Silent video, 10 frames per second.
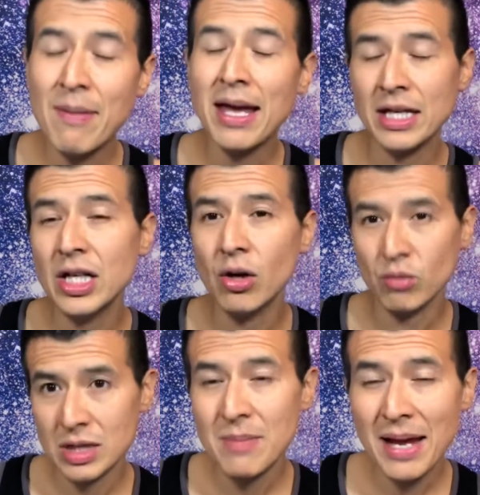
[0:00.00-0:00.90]

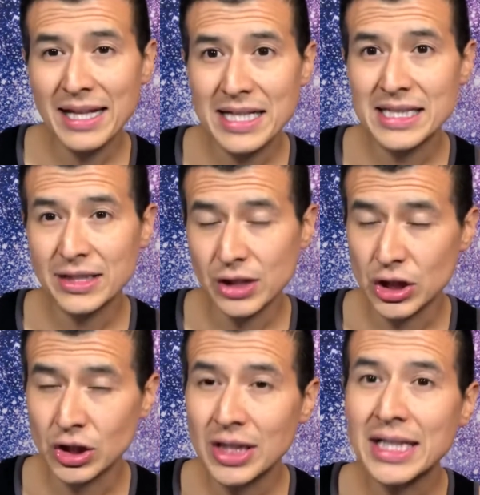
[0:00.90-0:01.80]
to make this series
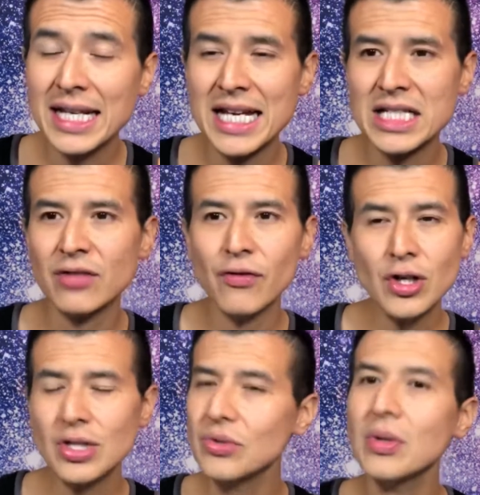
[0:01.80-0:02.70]
good is,
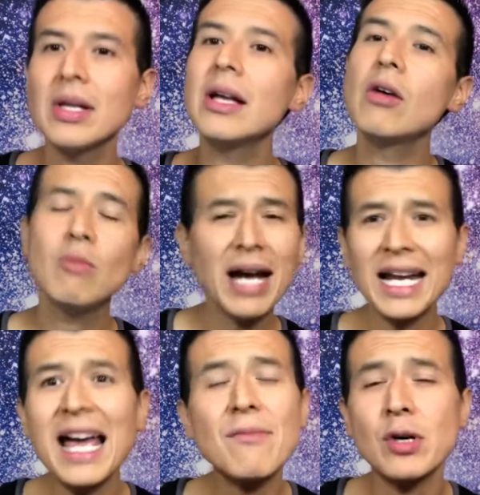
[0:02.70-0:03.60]
first, we got
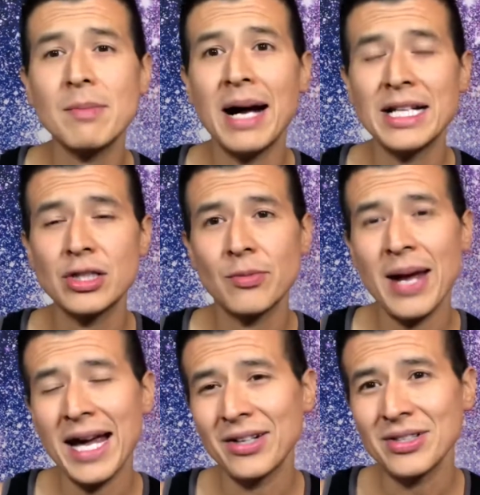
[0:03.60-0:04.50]
to have more monster
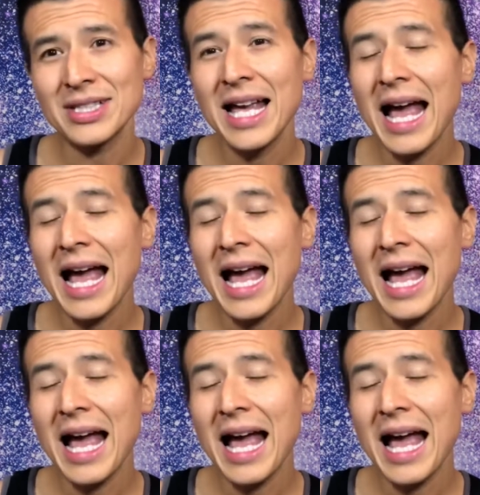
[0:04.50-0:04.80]
battles.